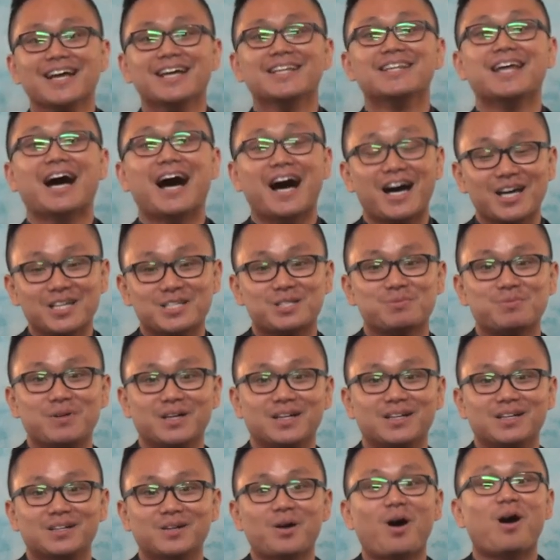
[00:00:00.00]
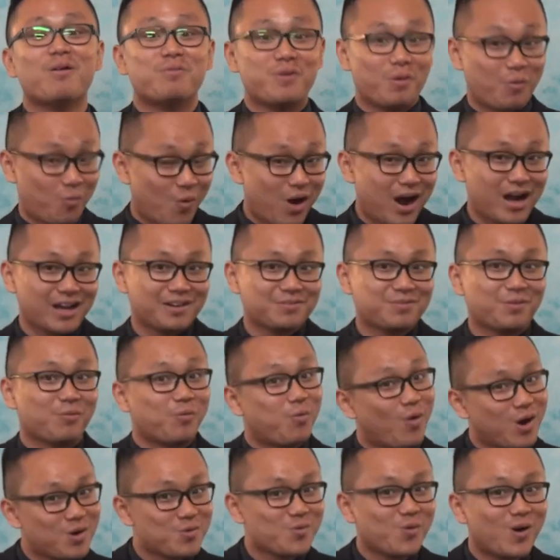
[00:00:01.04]
the husband of a wife, of
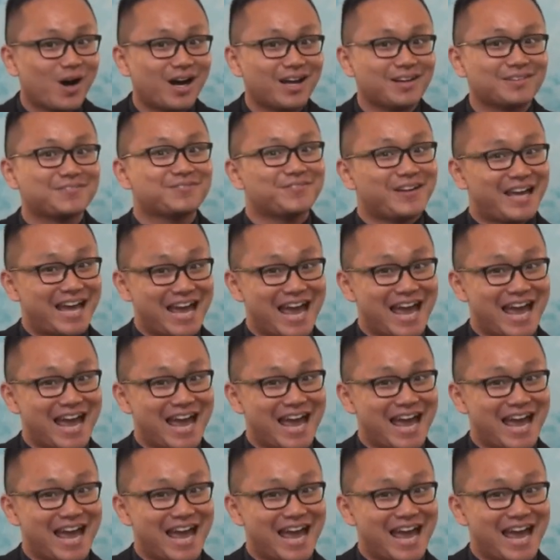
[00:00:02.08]
one wife,